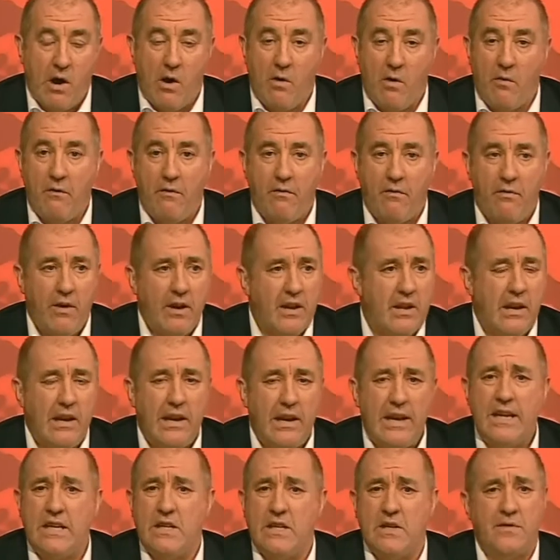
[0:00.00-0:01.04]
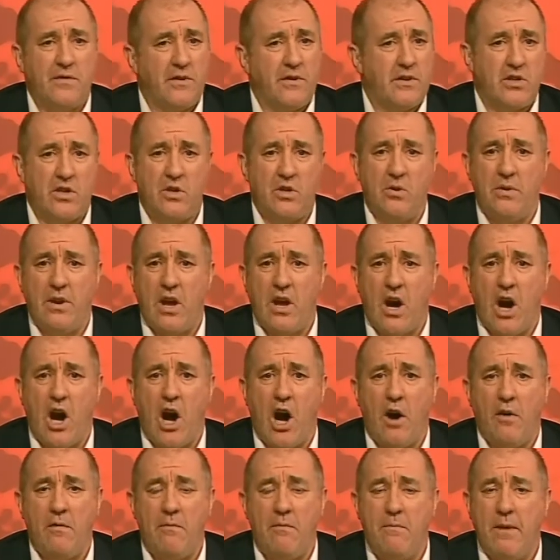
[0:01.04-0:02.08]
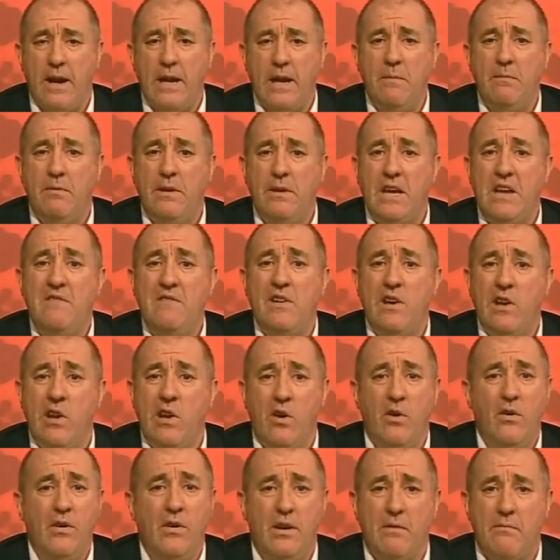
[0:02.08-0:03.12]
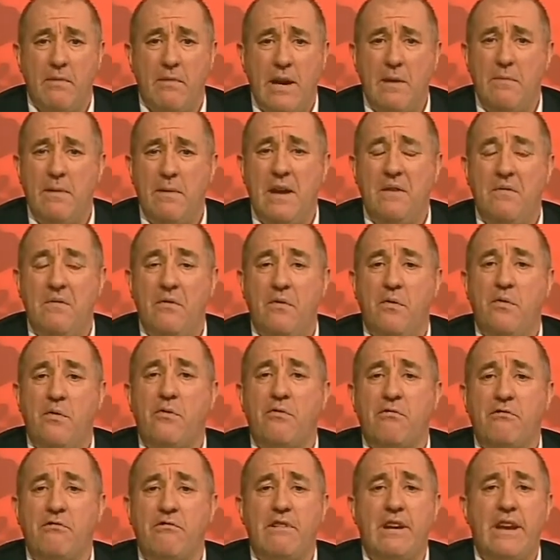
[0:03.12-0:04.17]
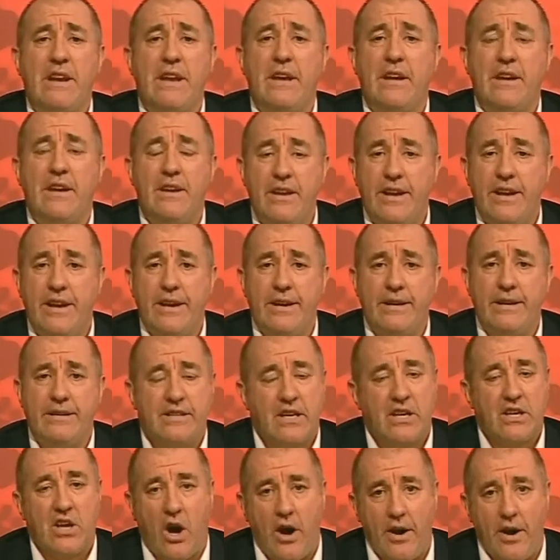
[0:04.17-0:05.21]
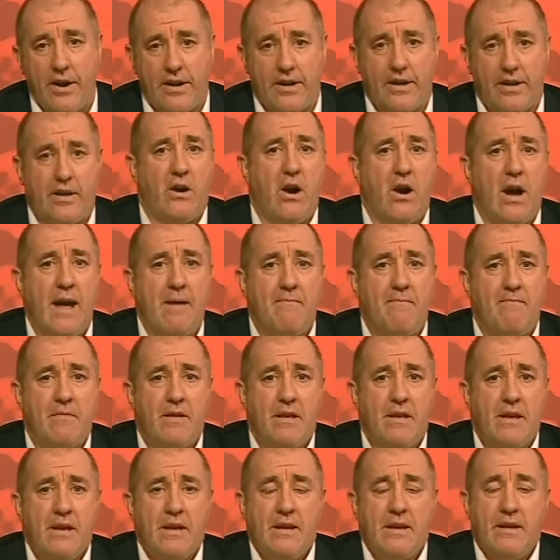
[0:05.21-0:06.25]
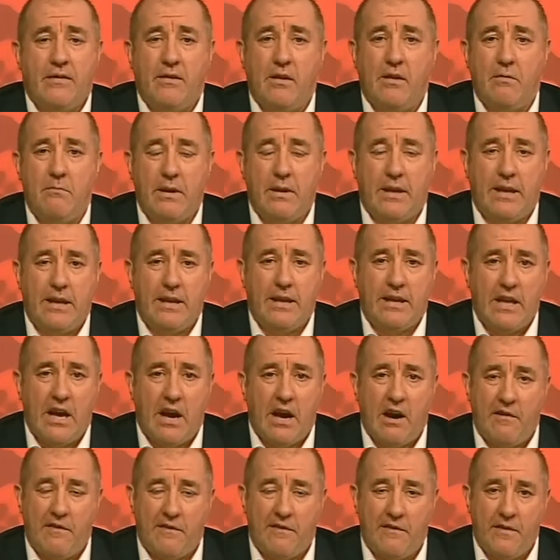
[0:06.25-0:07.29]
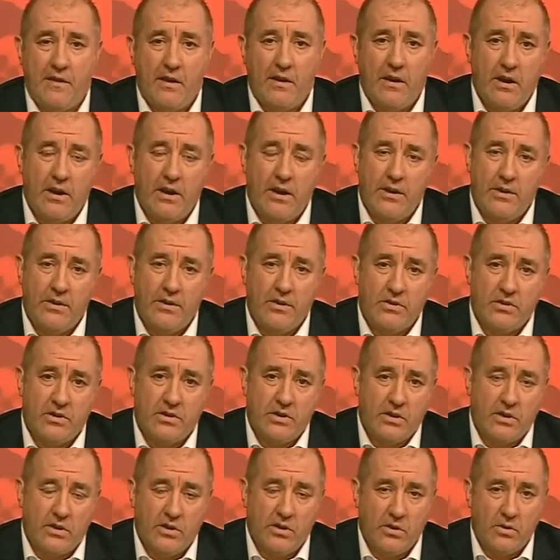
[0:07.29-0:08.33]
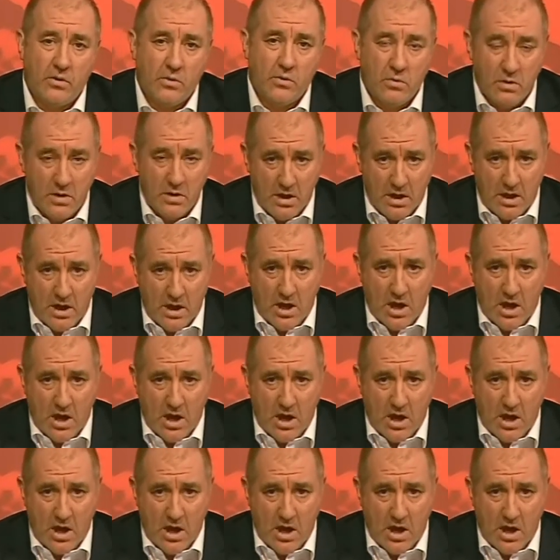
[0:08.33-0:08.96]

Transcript: Well, at least for 2.5, maybe even longer, maybe even 3 years. The kind of guy that Mickey Duff used to call,